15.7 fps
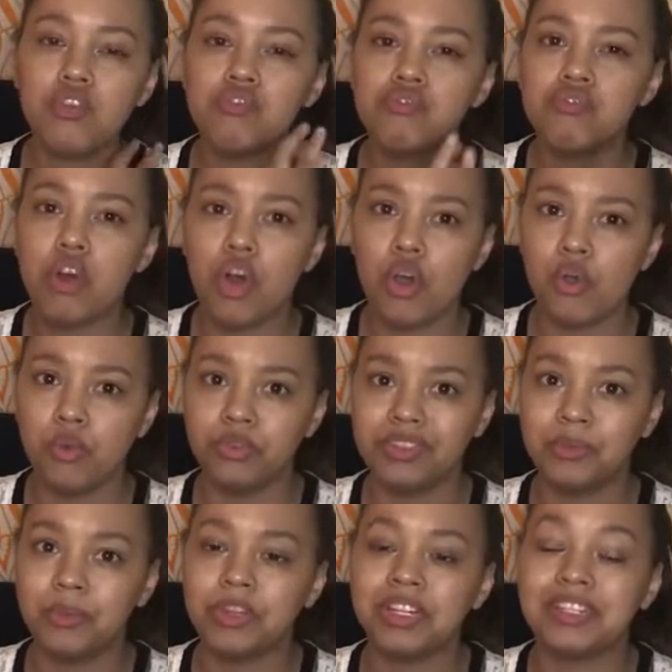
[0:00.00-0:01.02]

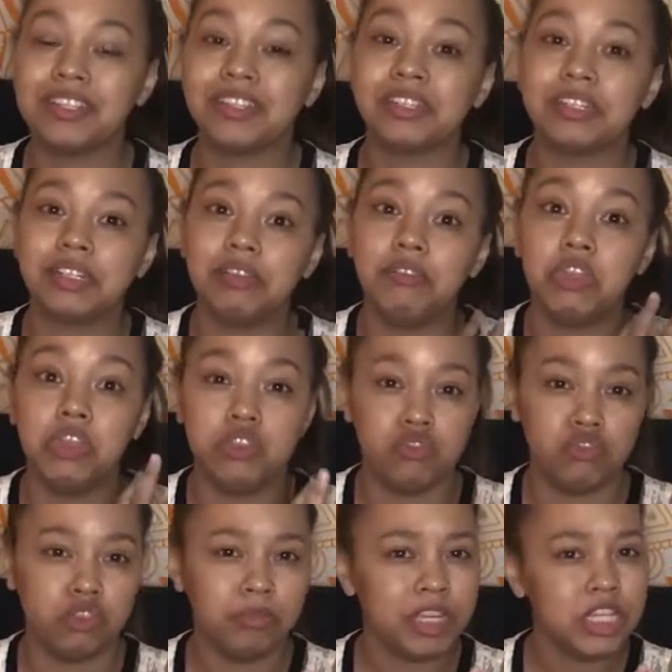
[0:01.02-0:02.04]
those, and what it's like to live in
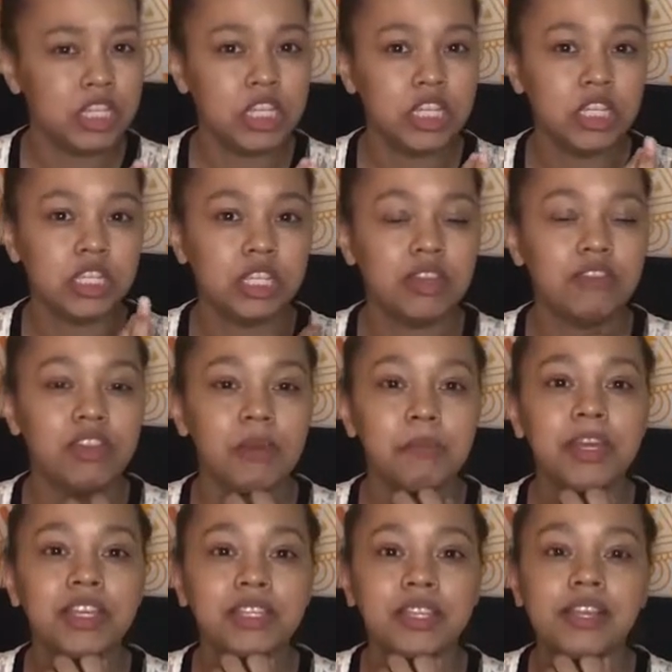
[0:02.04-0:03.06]
those places, if
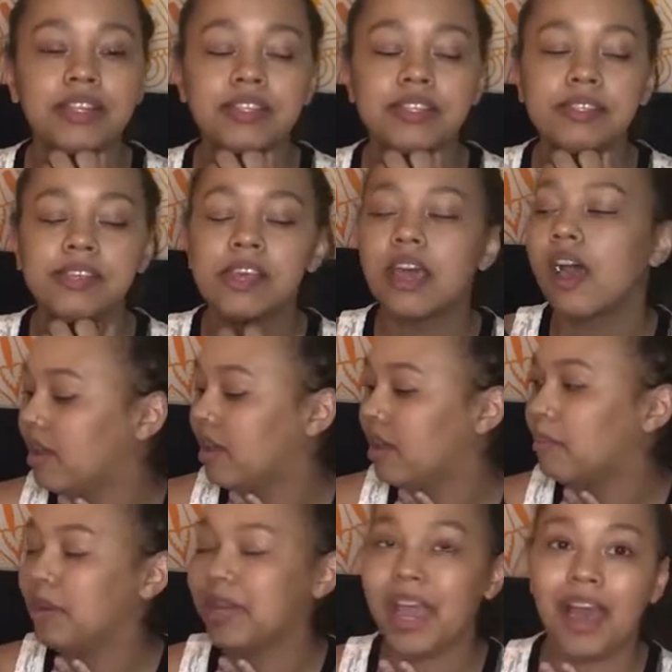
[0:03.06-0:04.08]
that makes sense.
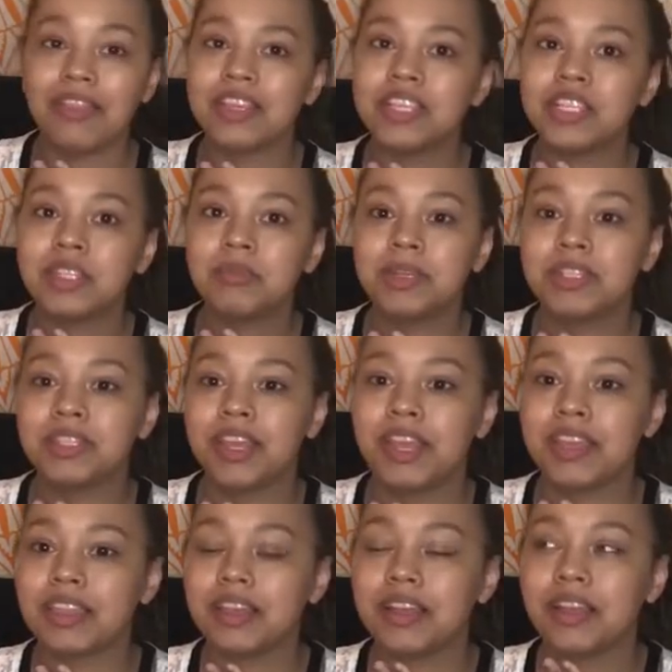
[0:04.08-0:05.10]
But yeah, this was,
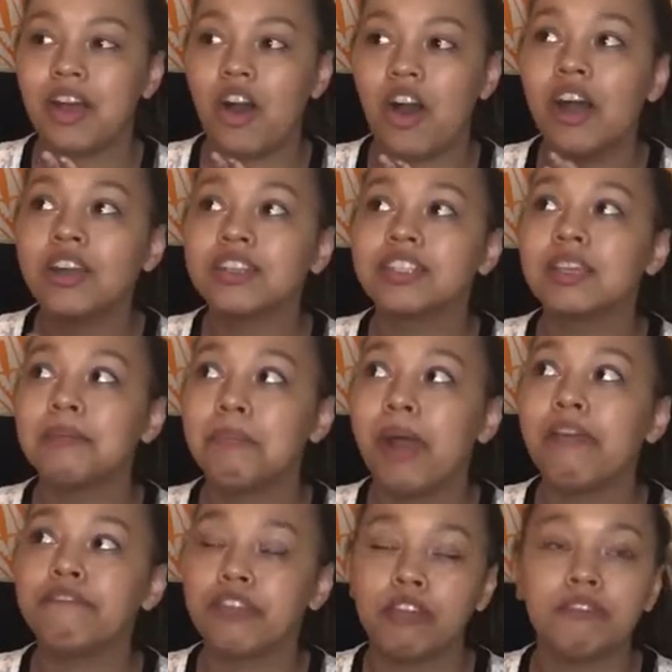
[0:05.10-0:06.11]
like, honestly
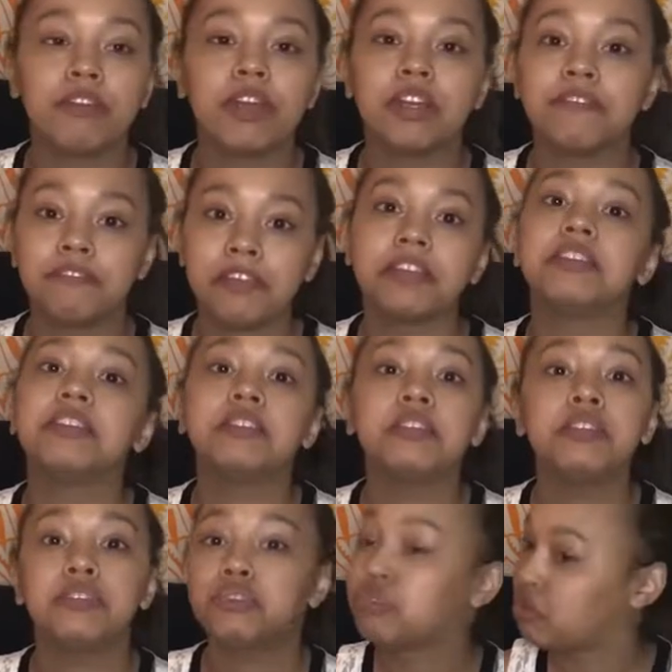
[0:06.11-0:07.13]
my favorite
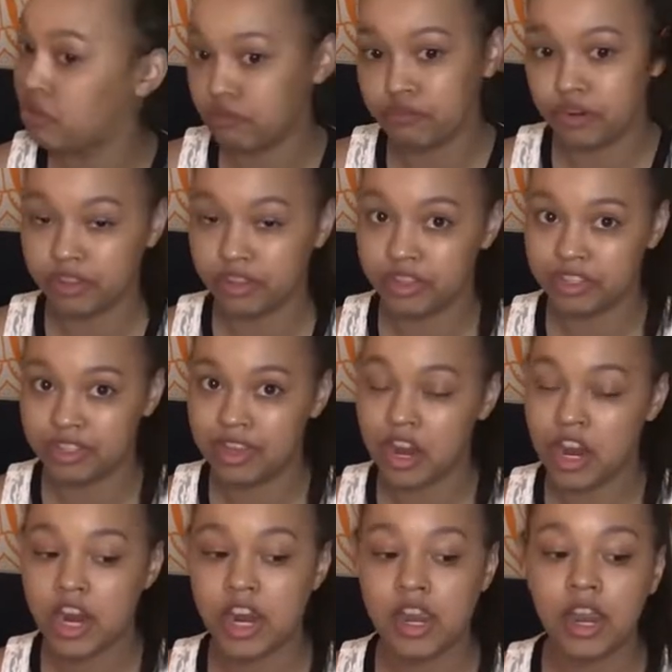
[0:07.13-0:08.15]
fantasy so far this
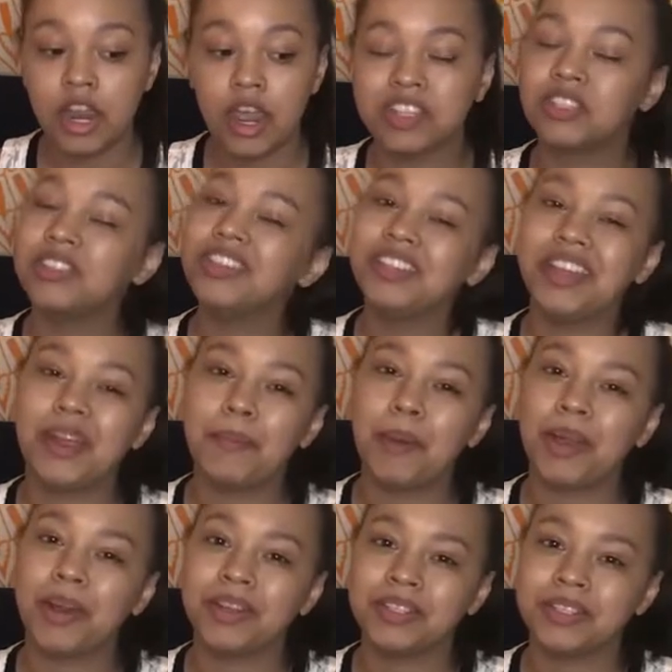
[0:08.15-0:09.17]
year. Excluding the
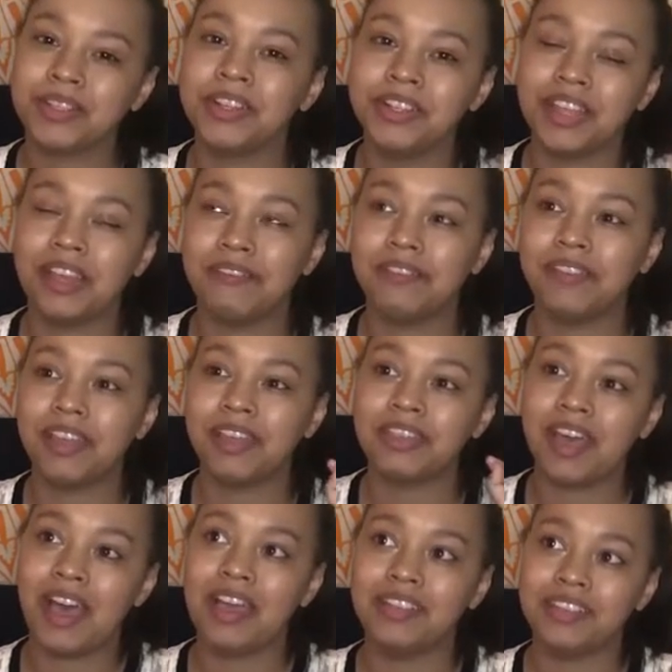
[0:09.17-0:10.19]
Harry Potter series, I feel
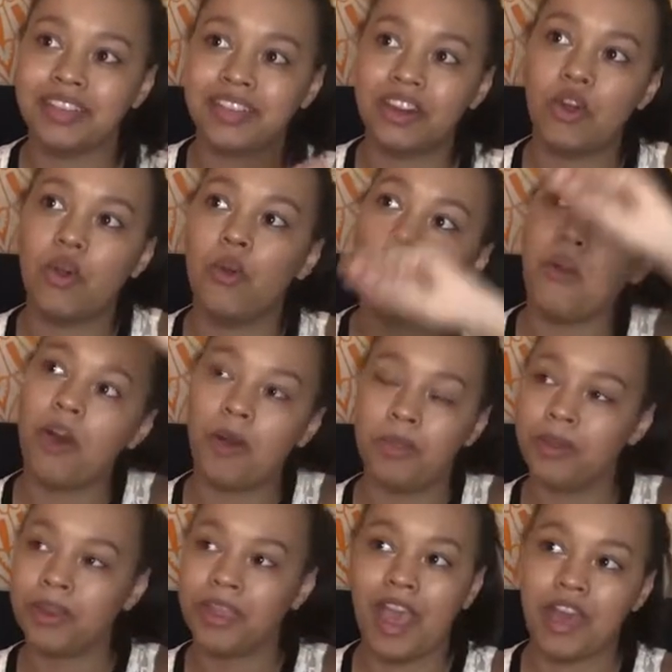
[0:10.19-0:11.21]
like that is, like, in a whole
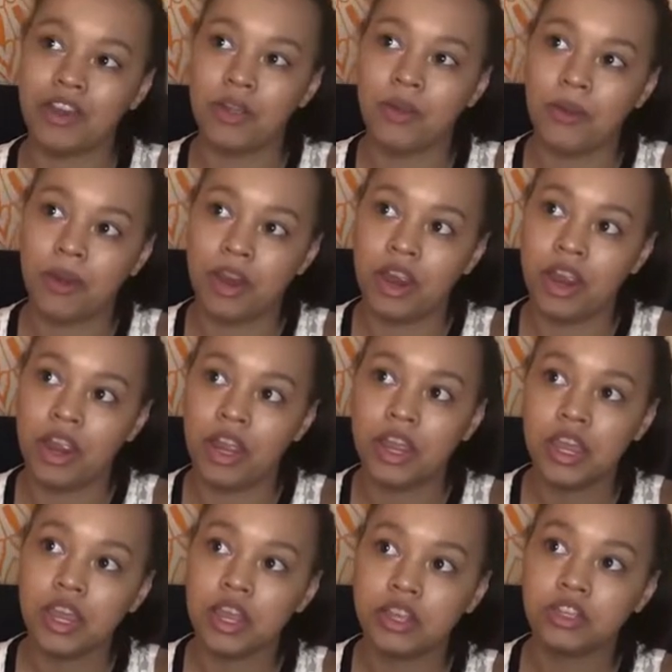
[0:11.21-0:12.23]
other category
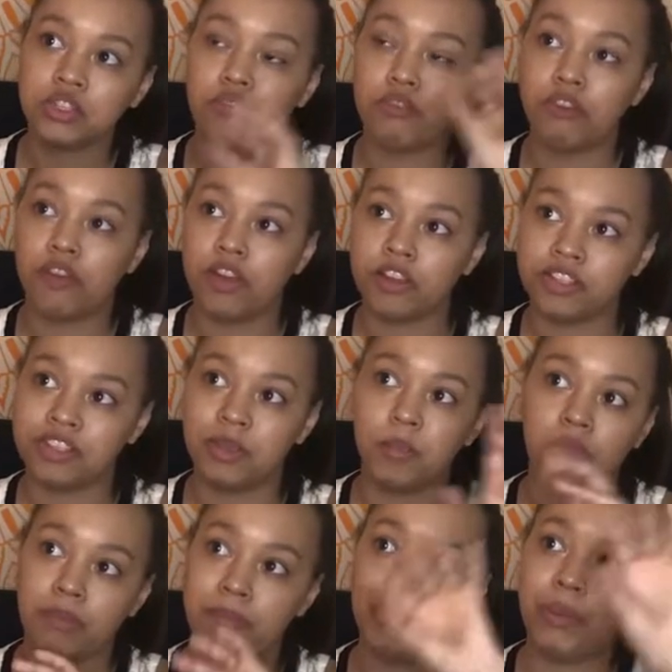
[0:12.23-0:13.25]
so far, since
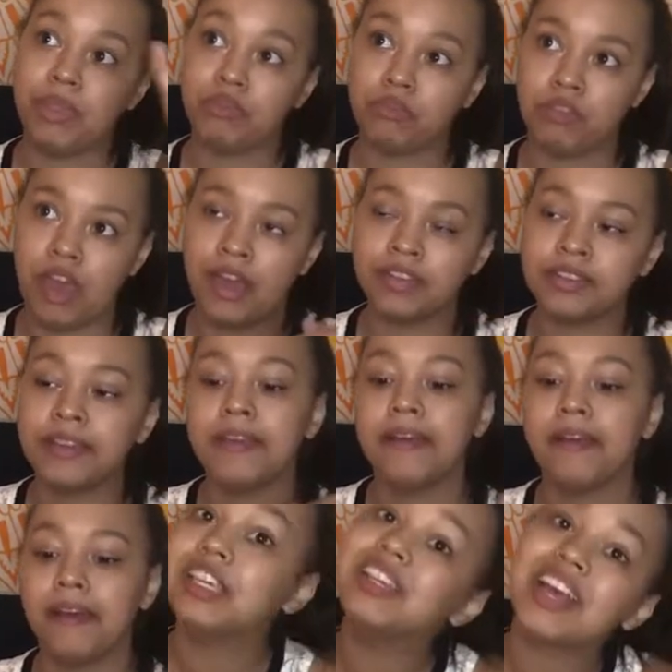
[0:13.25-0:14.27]
I'm working my way through that.
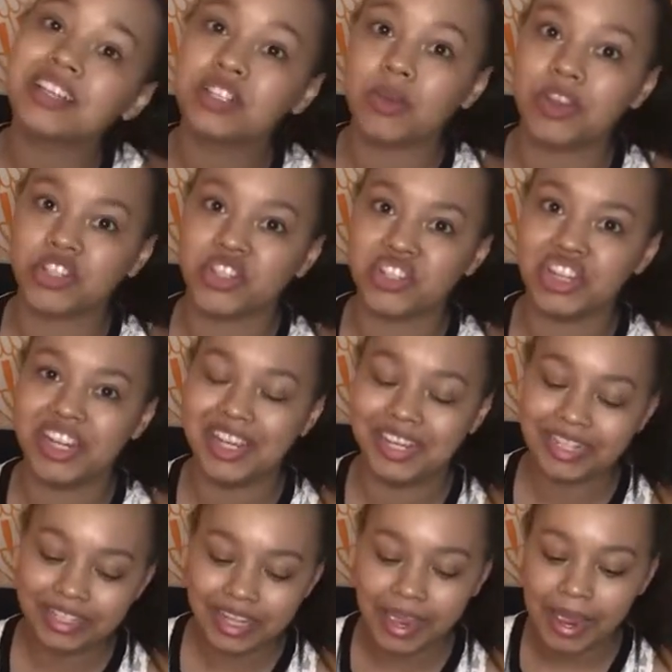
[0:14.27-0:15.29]
The next question
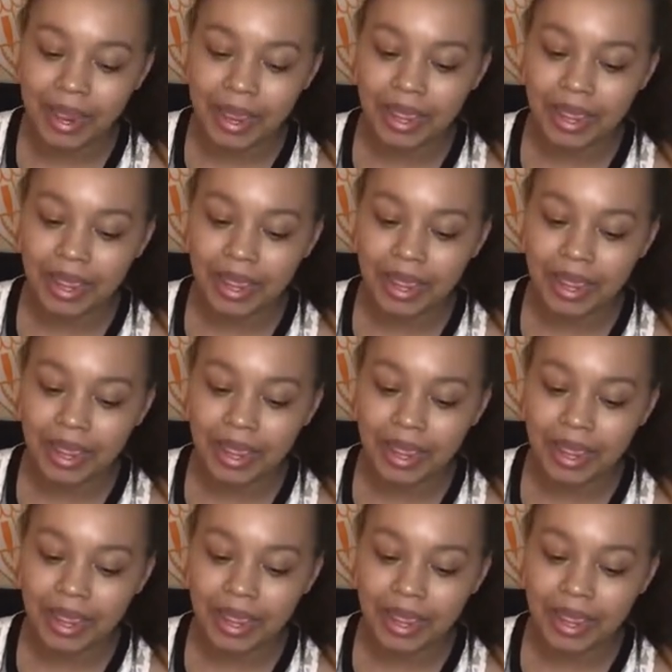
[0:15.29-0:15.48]
is,